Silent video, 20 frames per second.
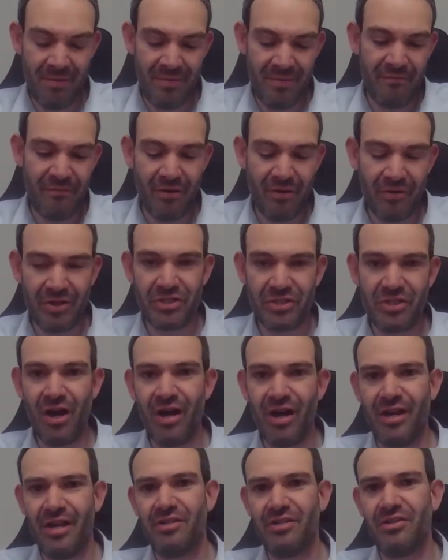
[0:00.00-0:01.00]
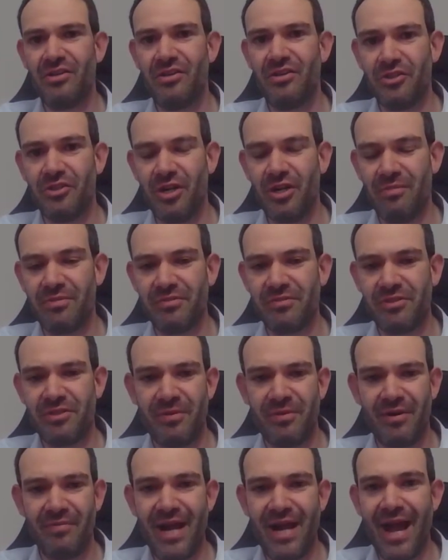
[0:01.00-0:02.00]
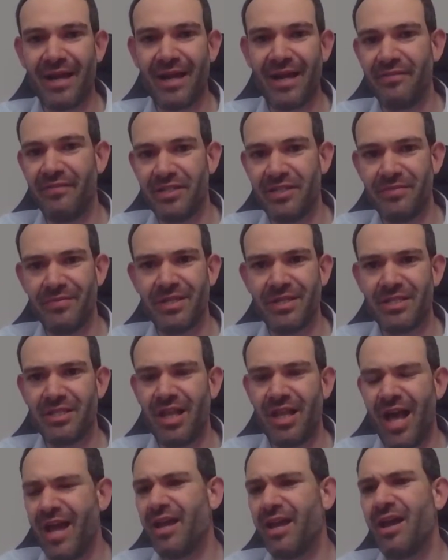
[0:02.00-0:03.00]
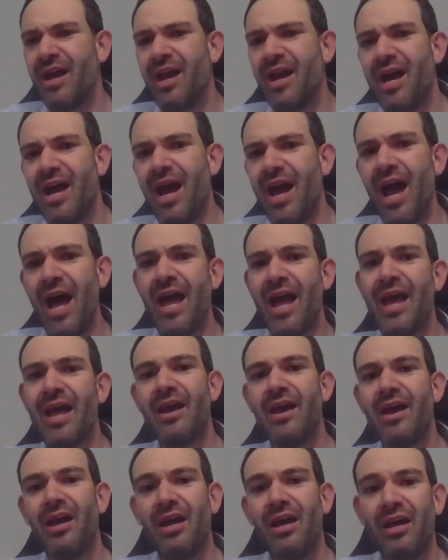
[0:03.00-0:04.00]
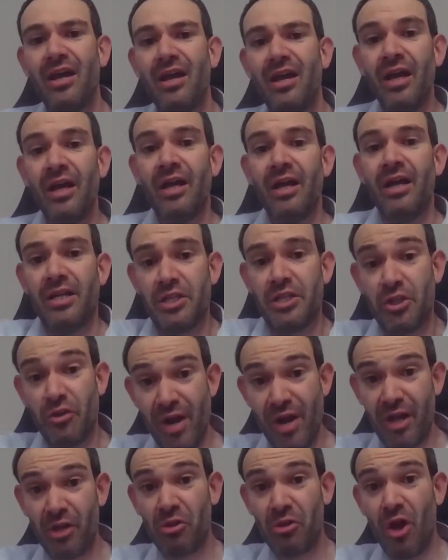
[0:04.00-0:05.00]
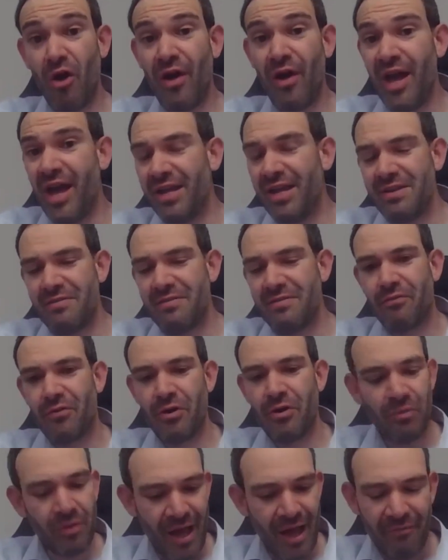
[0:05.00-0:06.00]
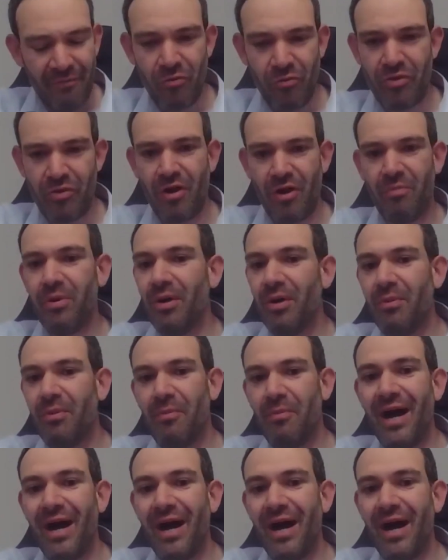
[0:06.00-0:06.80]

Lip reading: I'd probably be focused on in terms of suburban activism is like, hey, is there any low hanging fruit left with our